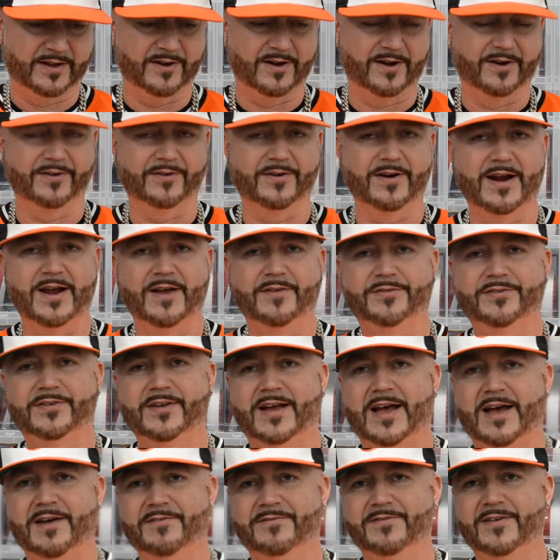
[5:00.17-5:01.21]
autographs.
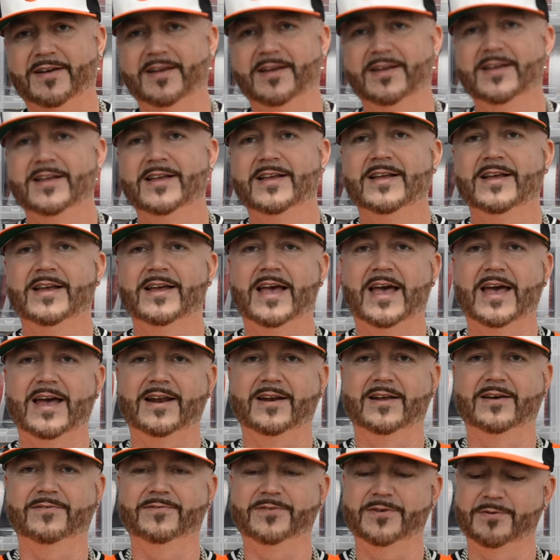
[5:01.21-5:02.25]
I've had
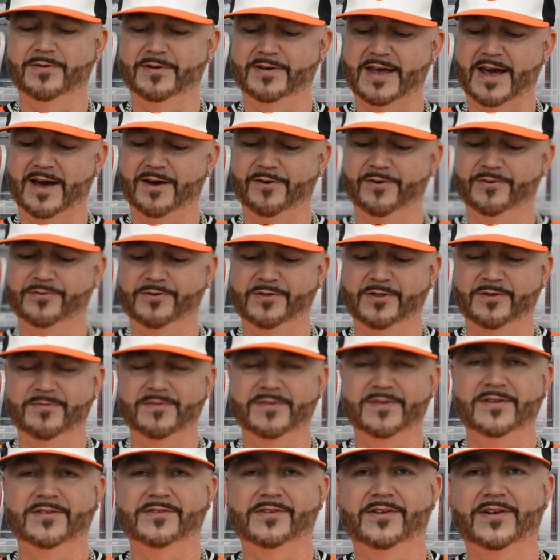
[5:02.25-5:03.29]
a few encounters with him.
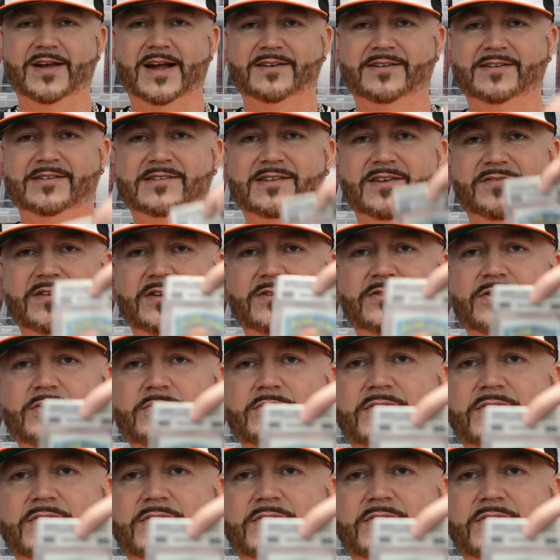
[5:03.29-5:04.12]
So nineteen seventy-two